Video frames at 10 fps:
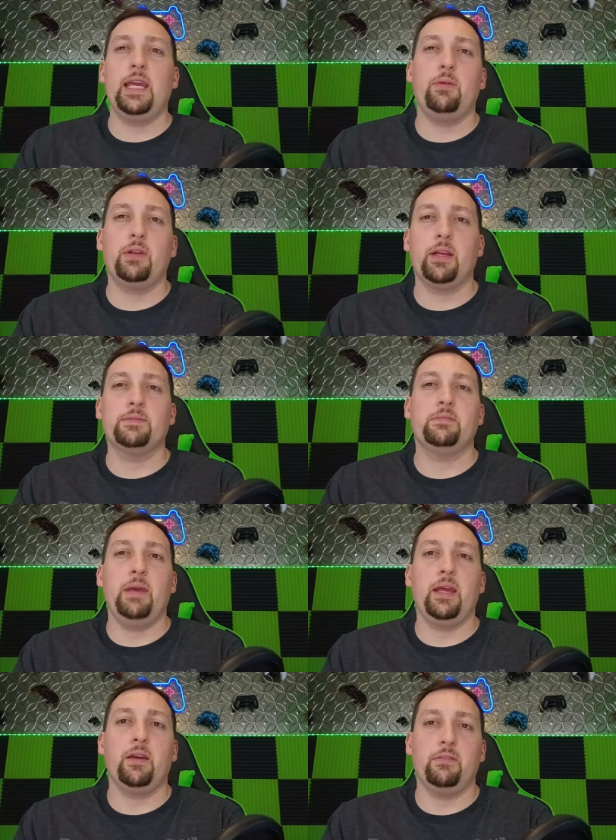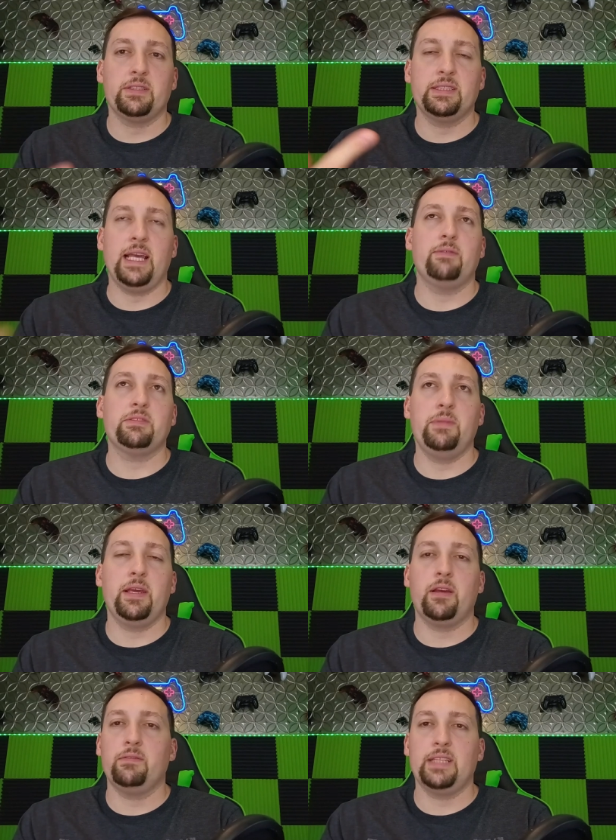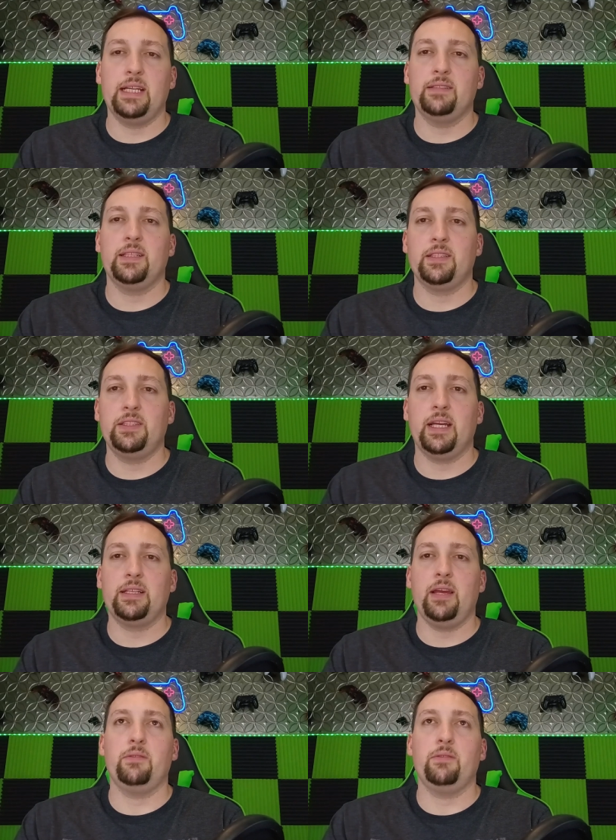can't when it comes to man coverage, because that was a man coverage I had to take the check